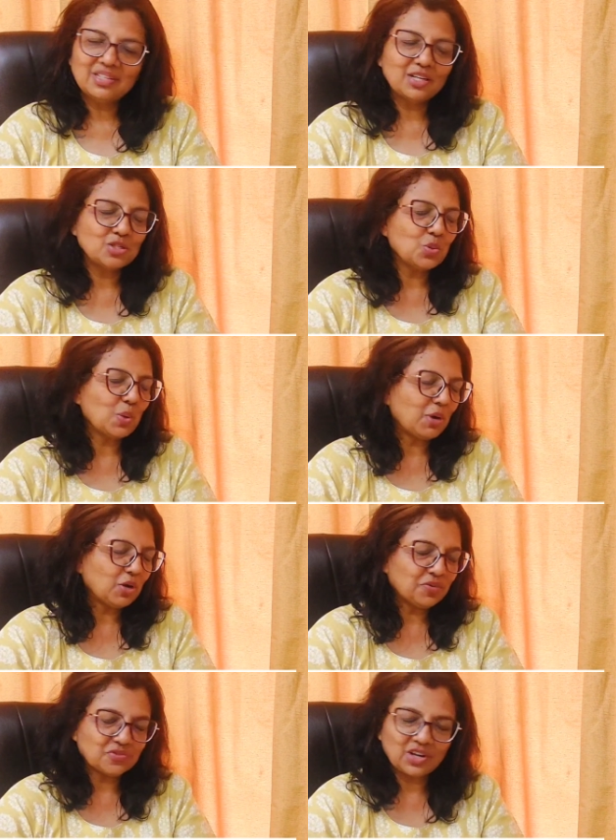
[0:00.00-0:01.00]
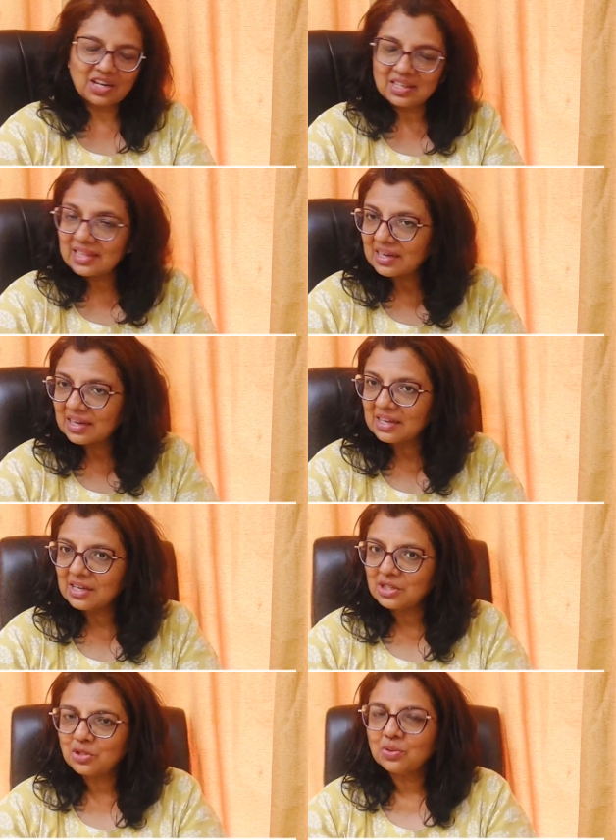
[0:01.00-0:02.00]
There is no amount of training that can
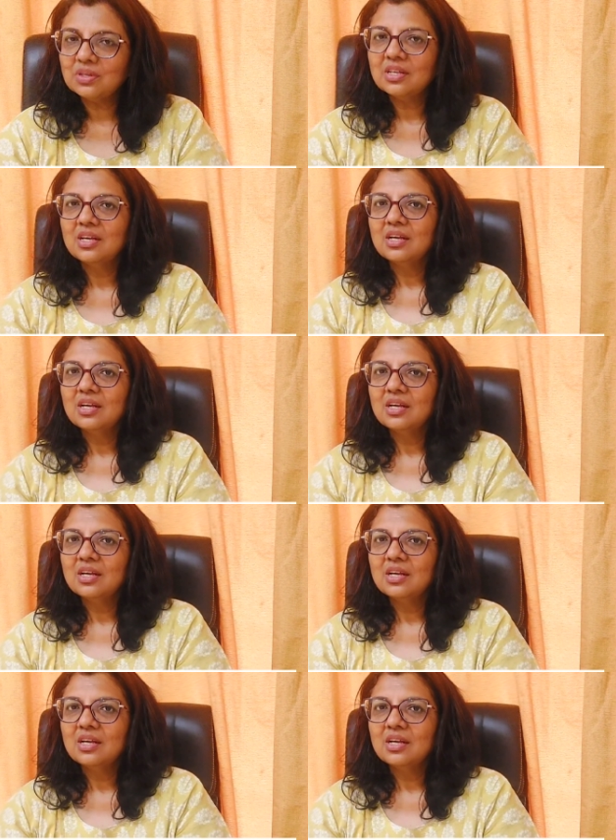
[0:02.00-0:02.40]
teach you.